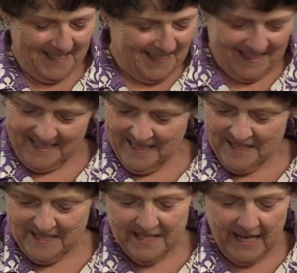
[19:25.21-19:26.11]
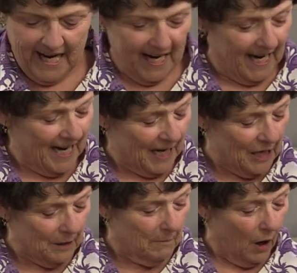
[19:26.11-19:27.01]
is his name.